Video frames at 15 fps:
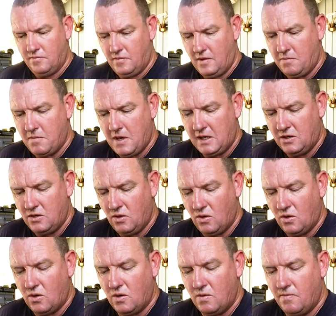And make
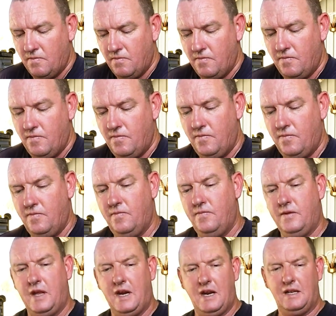sure
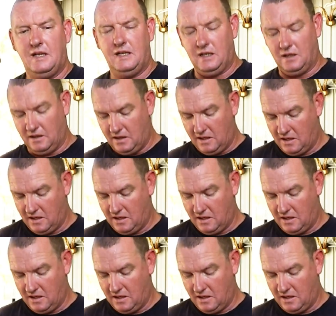that our little